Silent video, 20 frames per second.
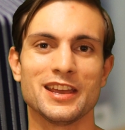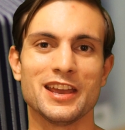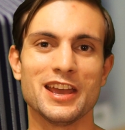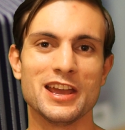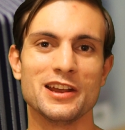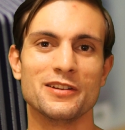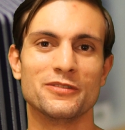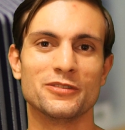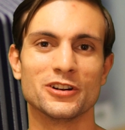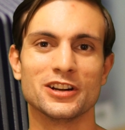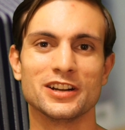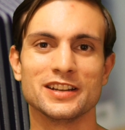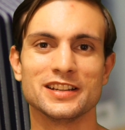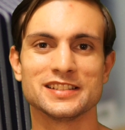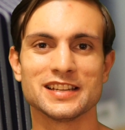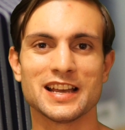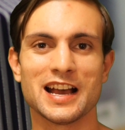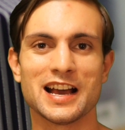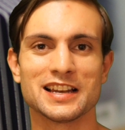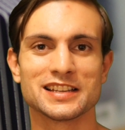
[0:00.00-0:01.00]
Hey everyone,
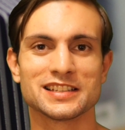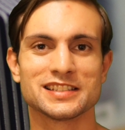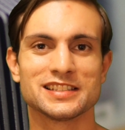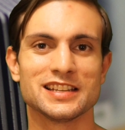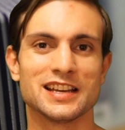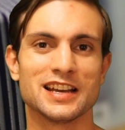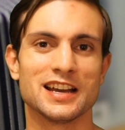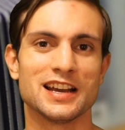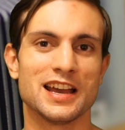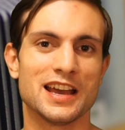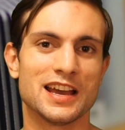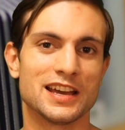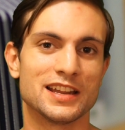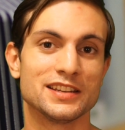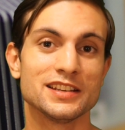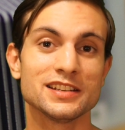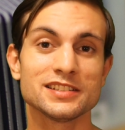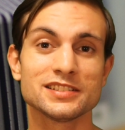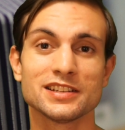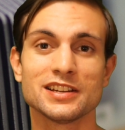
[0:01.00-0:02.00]
it's Alex here, and
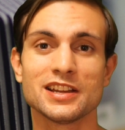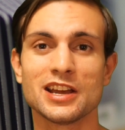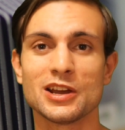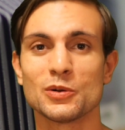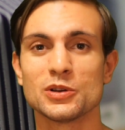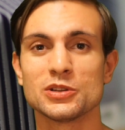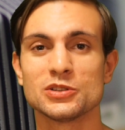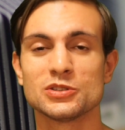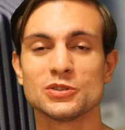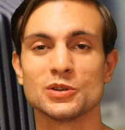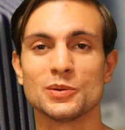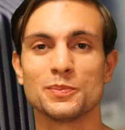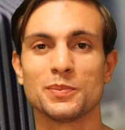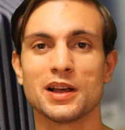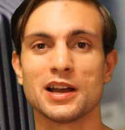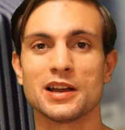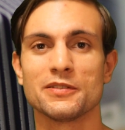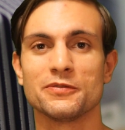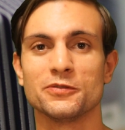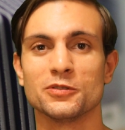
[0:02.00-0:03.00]
yesterday I went to
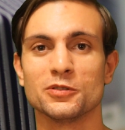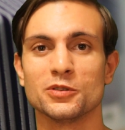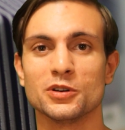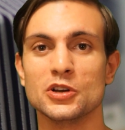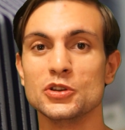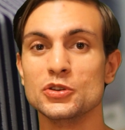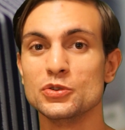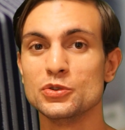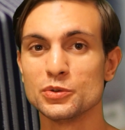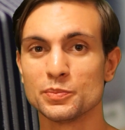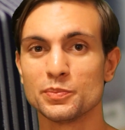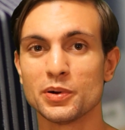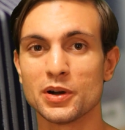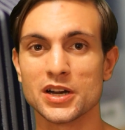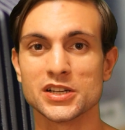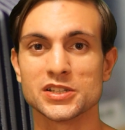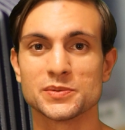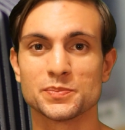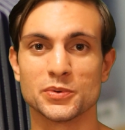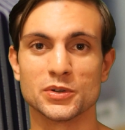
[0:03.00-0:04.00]
apply for a new
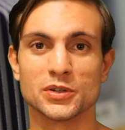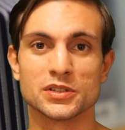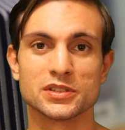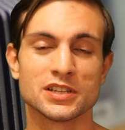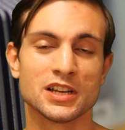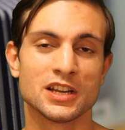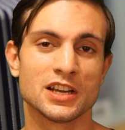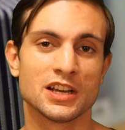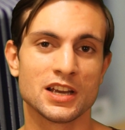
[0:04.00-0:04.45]
passport.